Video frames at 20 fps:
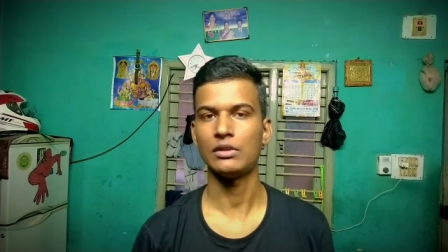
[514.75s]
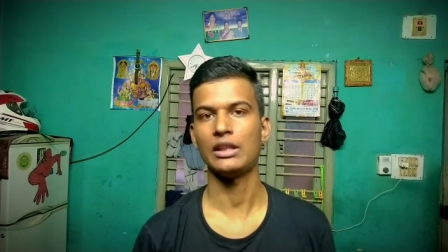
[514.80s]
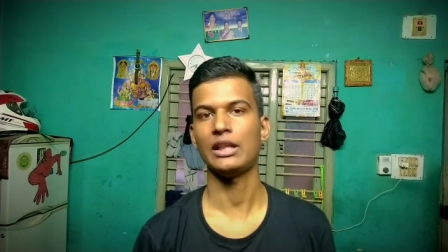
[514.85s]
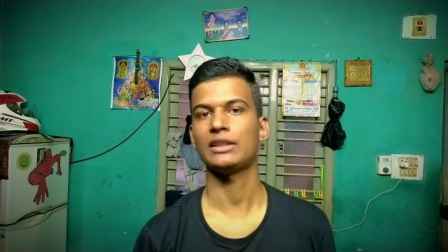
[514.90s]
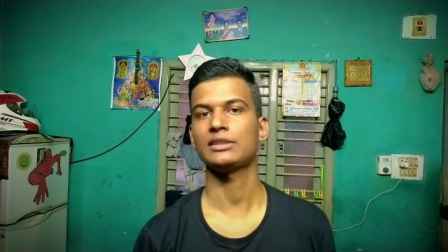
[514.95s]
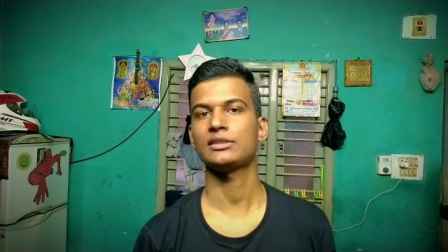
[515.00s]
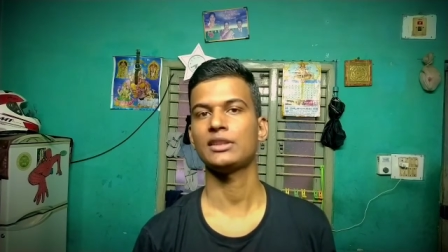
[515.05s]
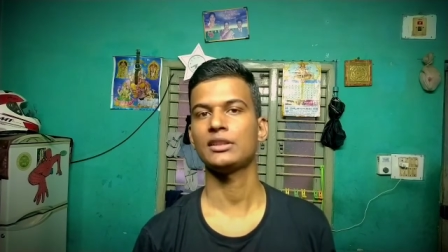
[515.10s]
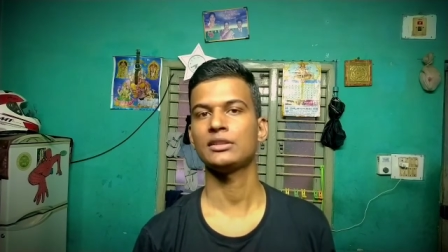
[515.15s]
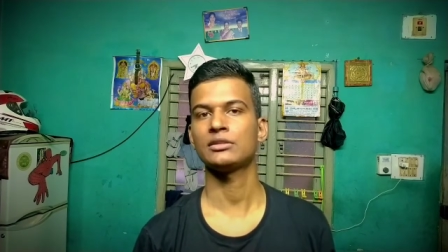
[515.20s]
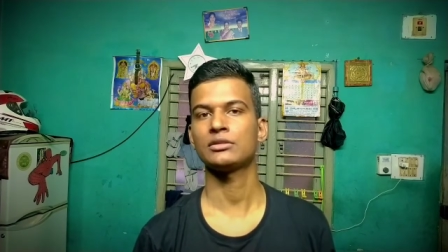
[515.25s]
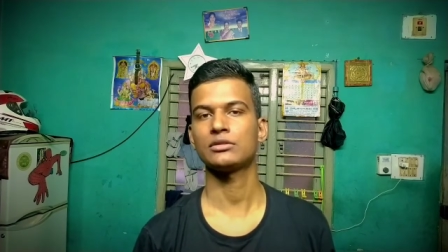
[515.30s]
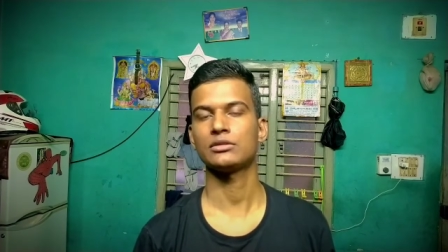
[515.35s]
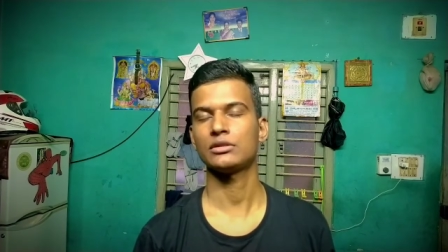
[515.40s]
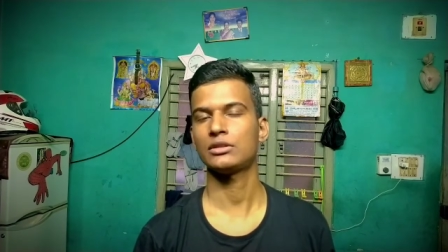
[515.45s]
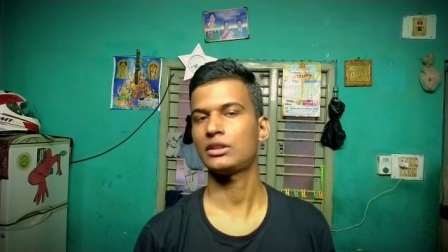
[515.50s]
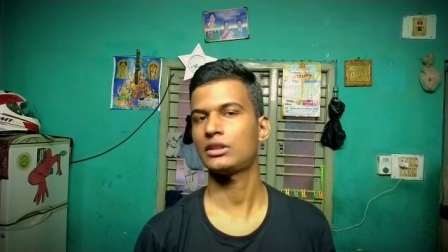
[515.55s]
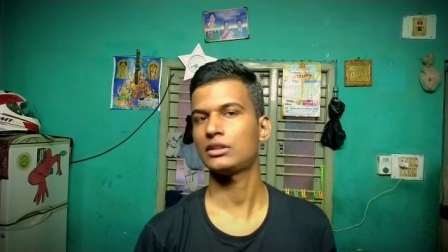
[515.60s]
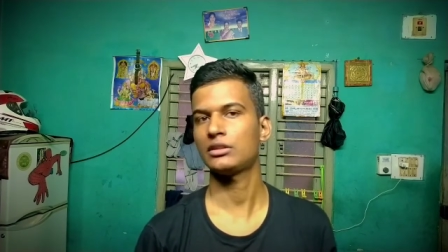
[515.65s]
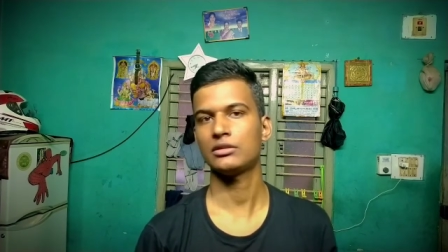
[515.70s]

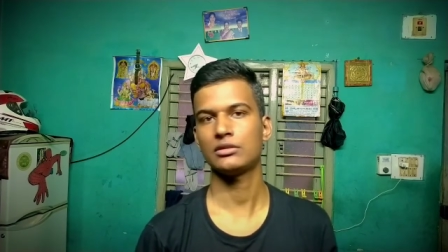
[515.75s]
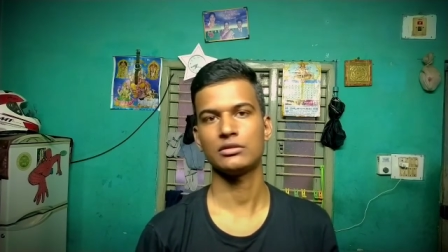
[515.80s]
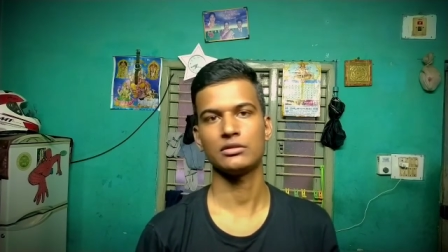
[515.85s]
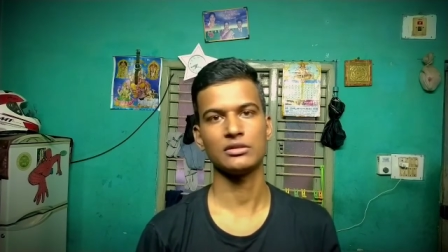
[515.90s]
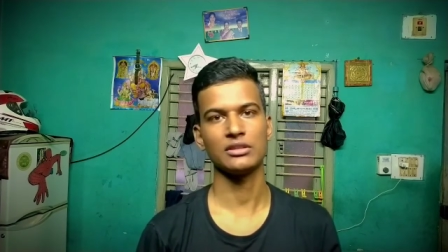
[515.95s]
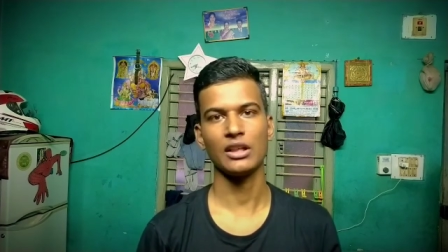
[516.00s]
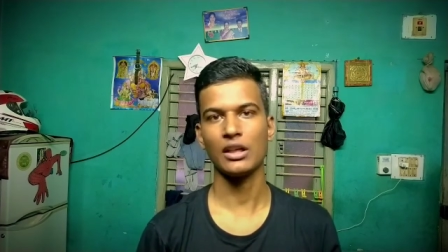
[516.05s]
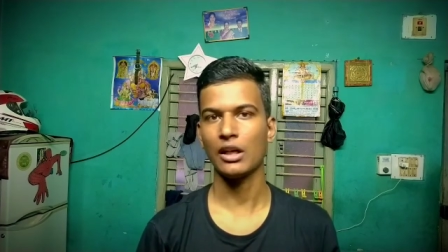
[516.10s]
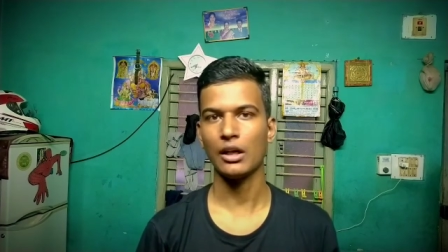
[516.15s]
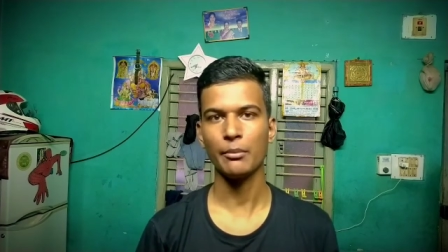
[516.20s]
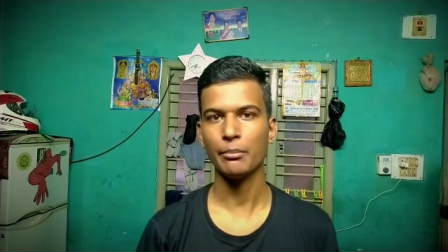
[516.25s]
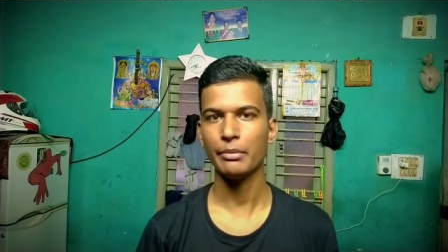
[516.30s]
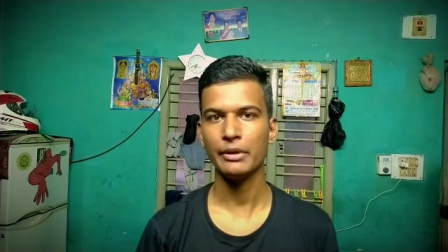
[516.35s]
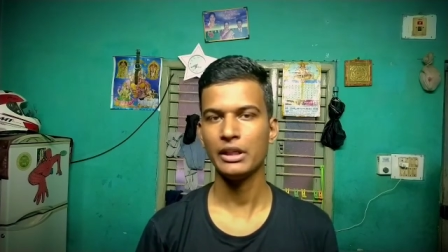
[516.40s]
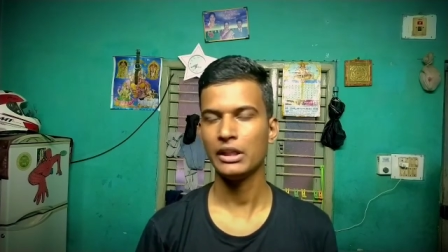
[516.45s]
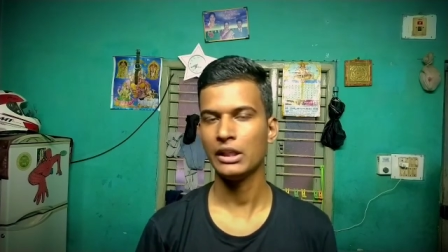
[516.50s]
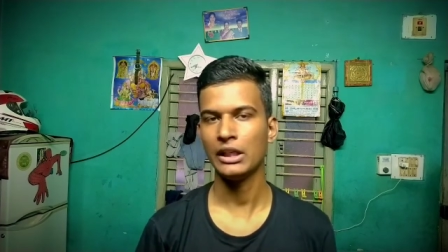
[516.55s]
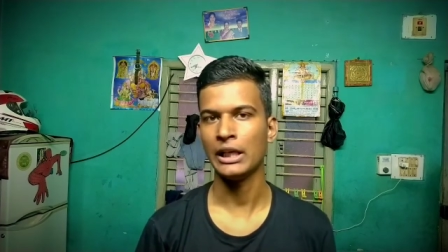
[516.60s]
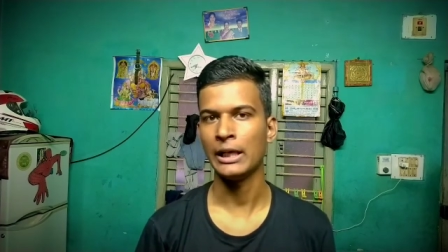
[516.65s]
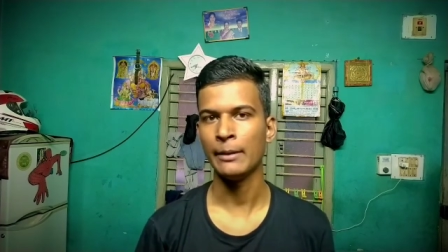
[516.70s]
Lexus is the
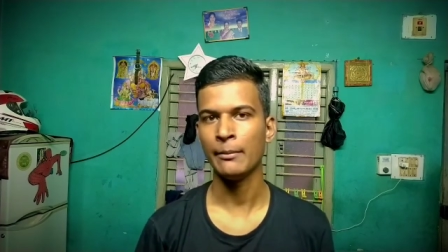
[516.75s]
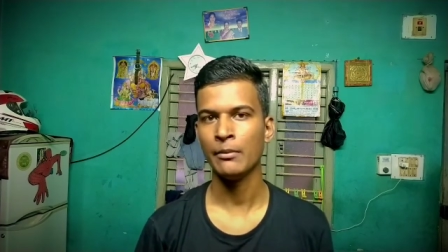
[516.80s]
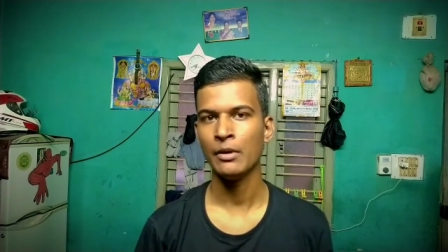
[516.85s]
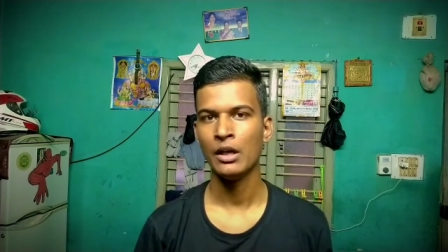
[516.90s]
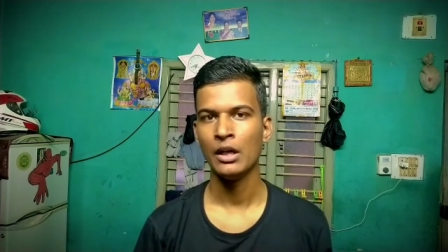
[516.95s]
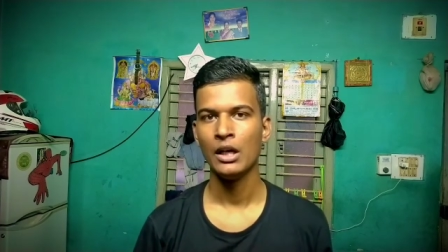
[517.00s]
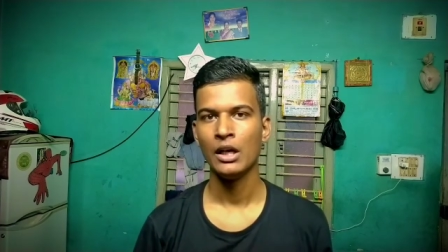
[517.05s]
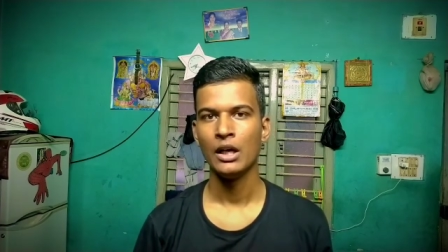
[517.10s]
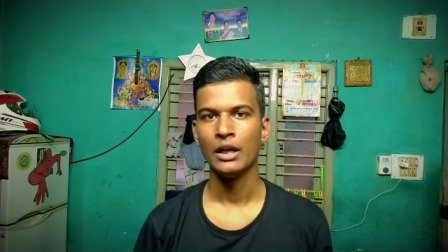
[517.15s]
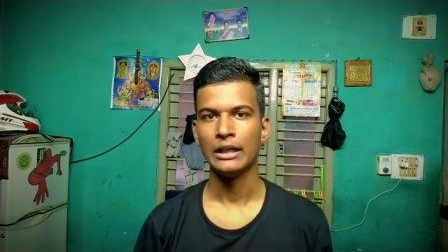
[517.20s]
company name,